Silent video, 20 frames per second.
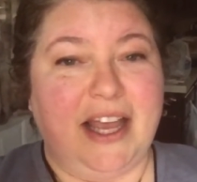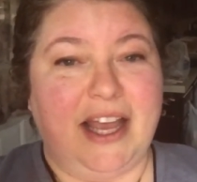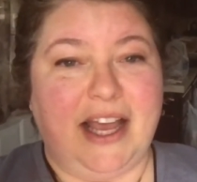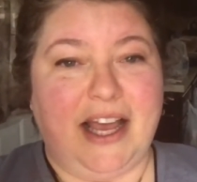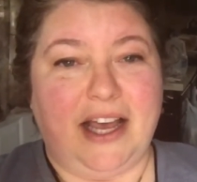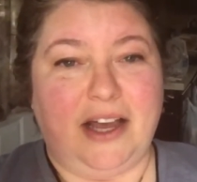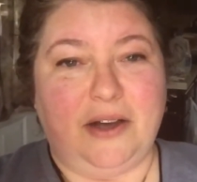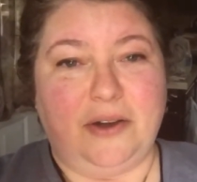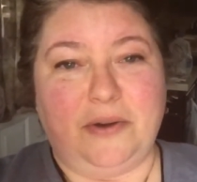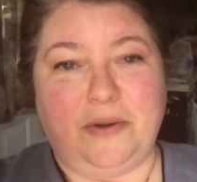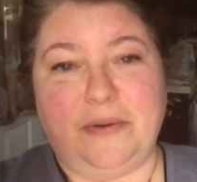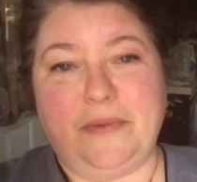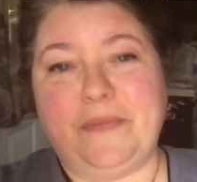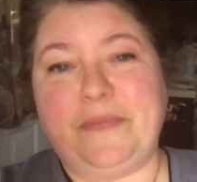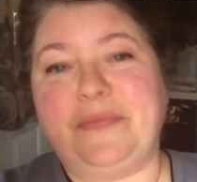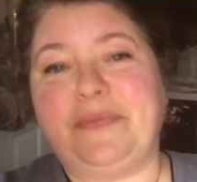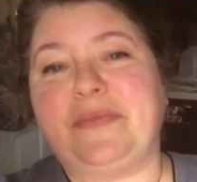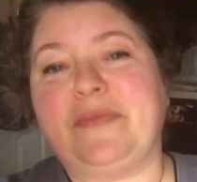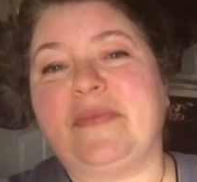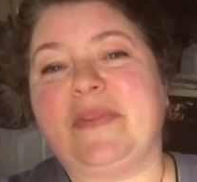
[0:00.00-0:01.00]
how
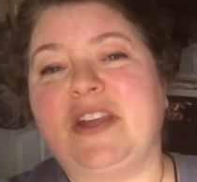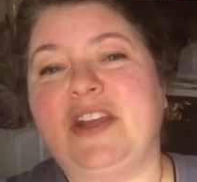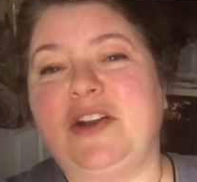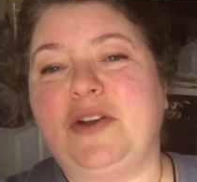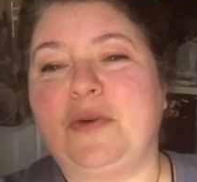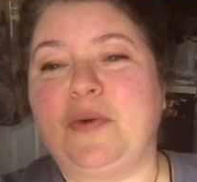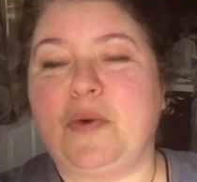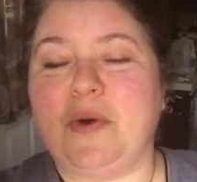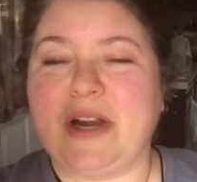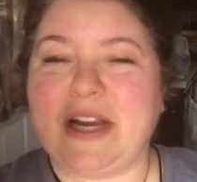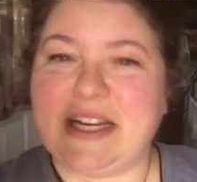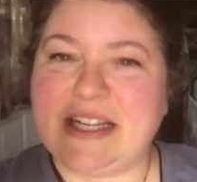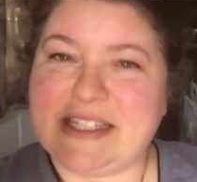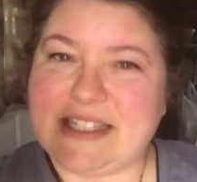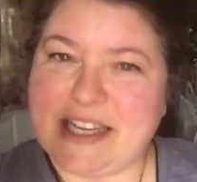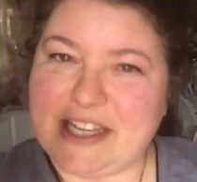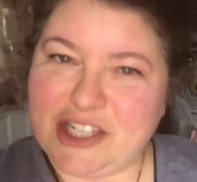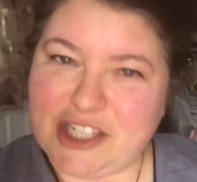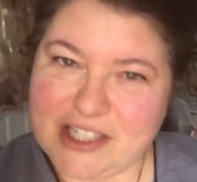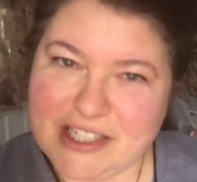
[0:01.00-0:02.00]
you know,
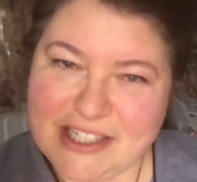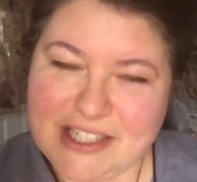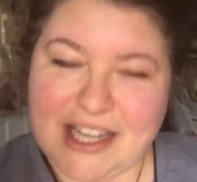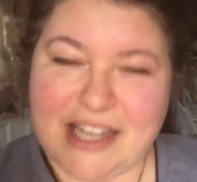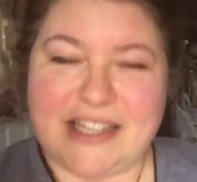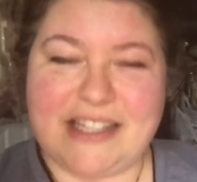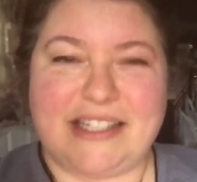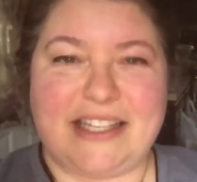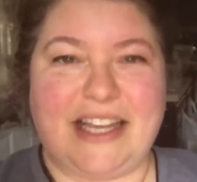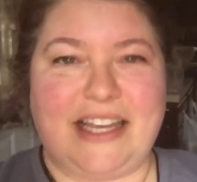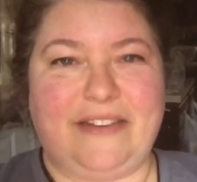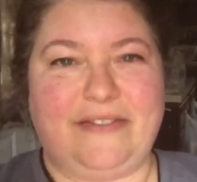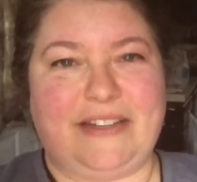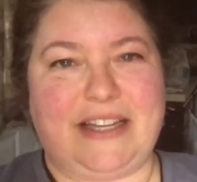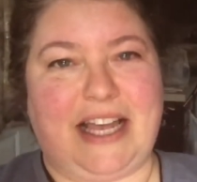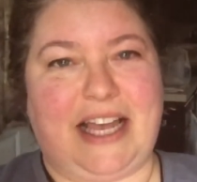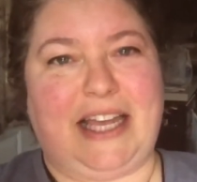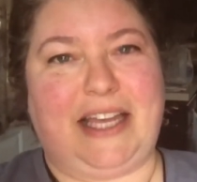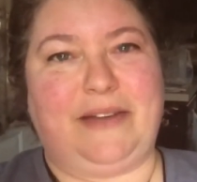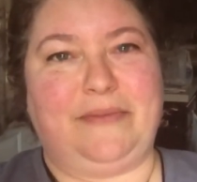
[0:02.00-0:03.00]
organization does save
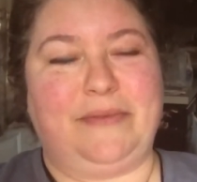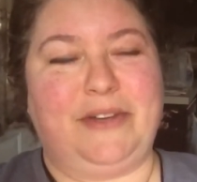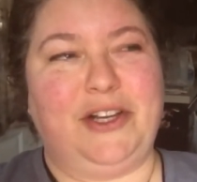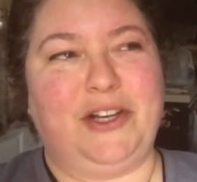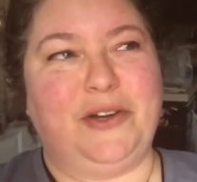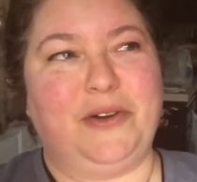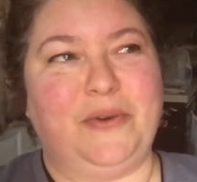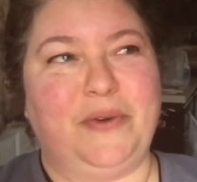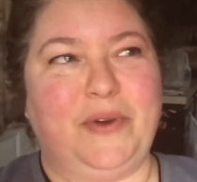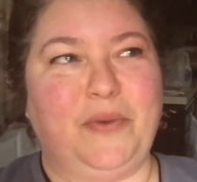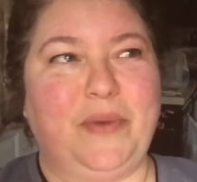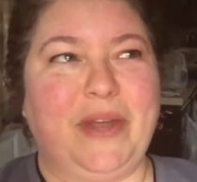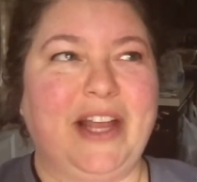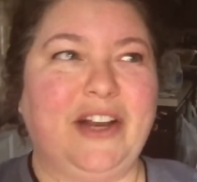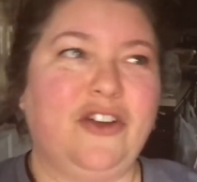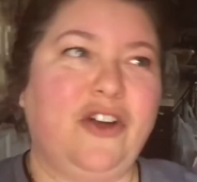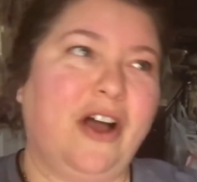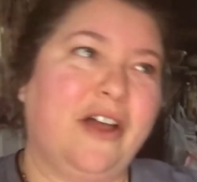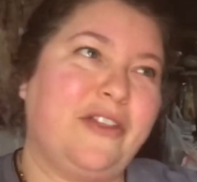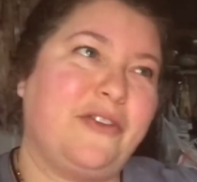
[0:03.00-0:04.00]
time, you know, and we
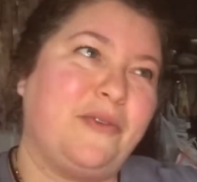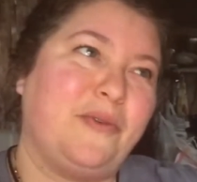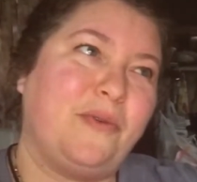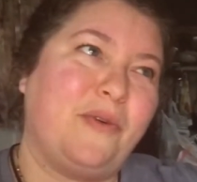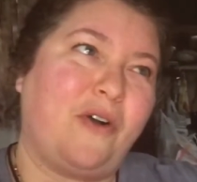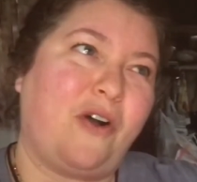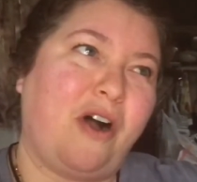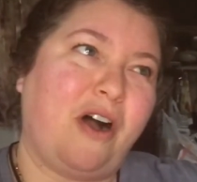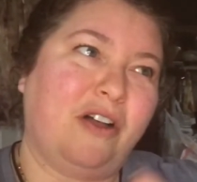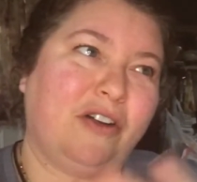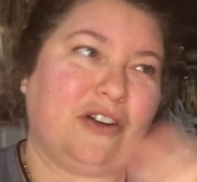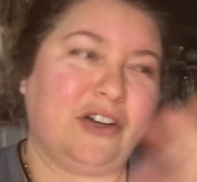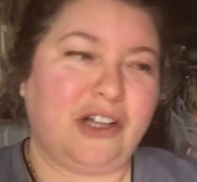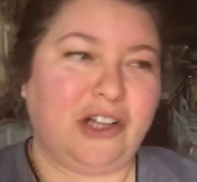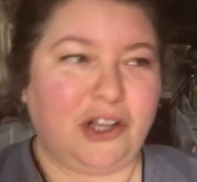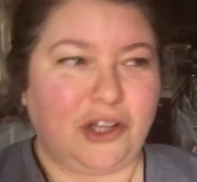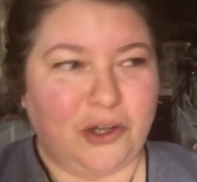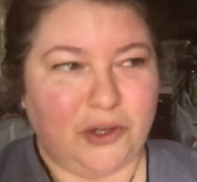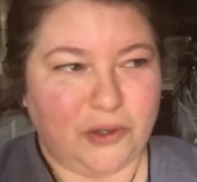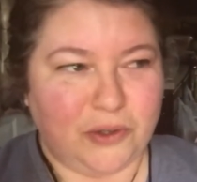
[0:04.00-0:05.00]
had gone through all her
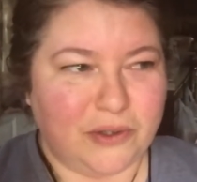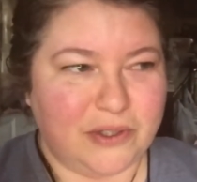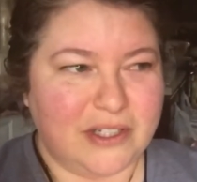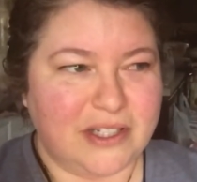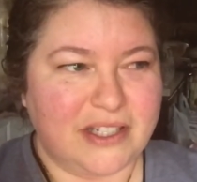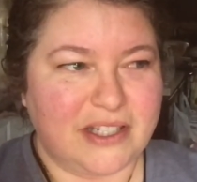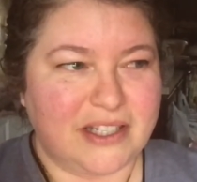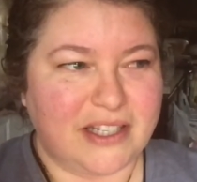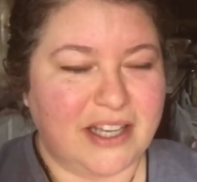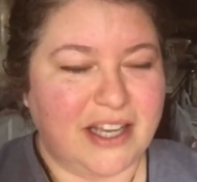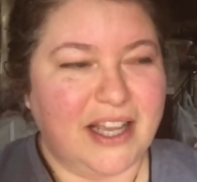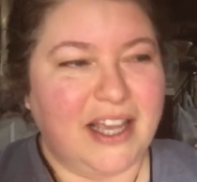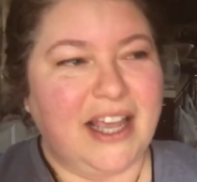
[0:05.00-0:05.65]
clothes